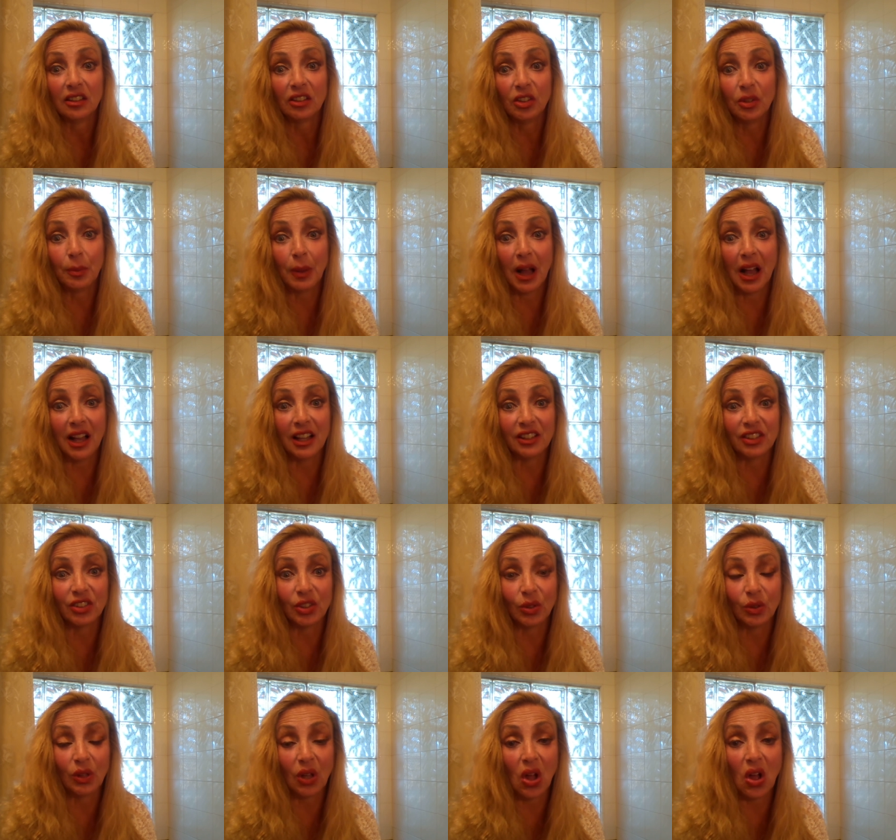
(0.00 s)
goodbye
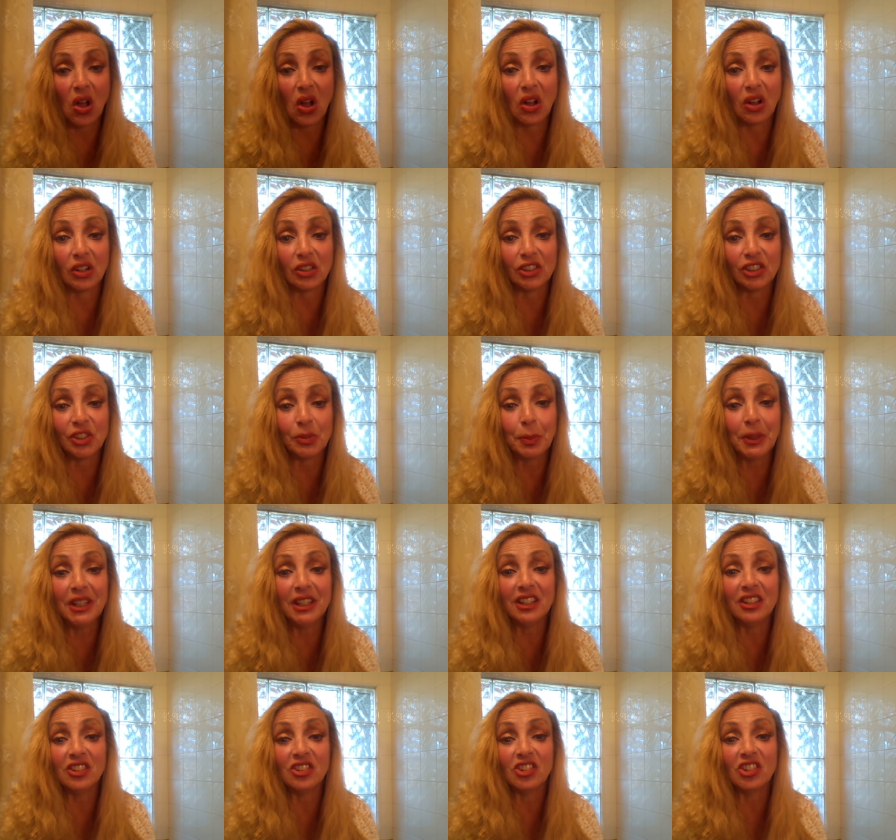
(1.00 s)
so long
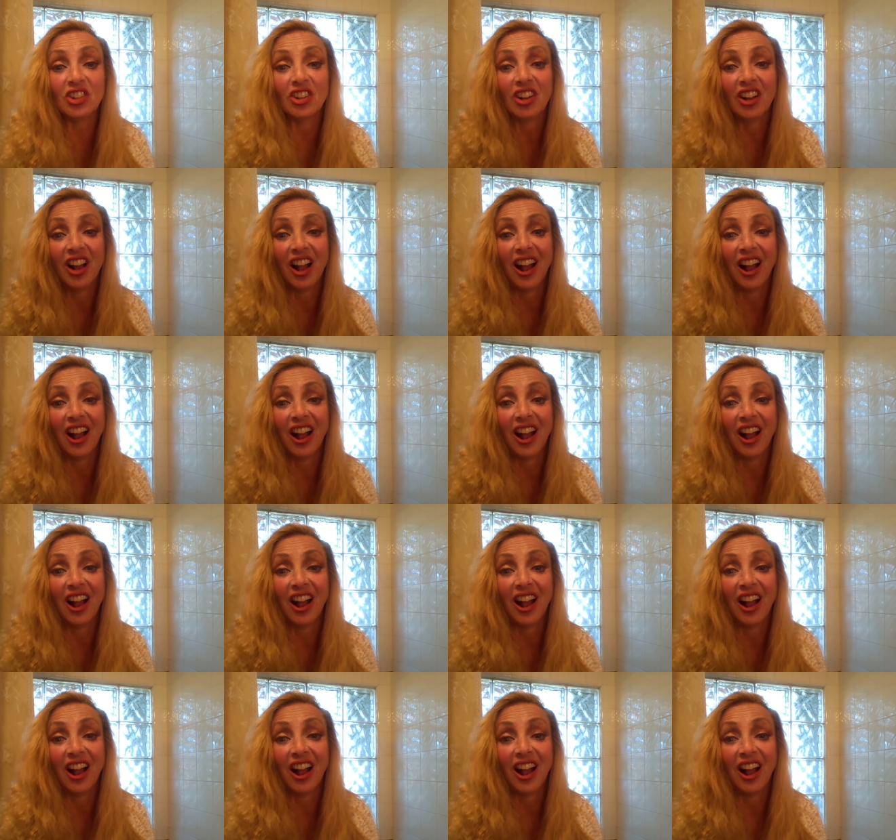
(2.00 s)
speech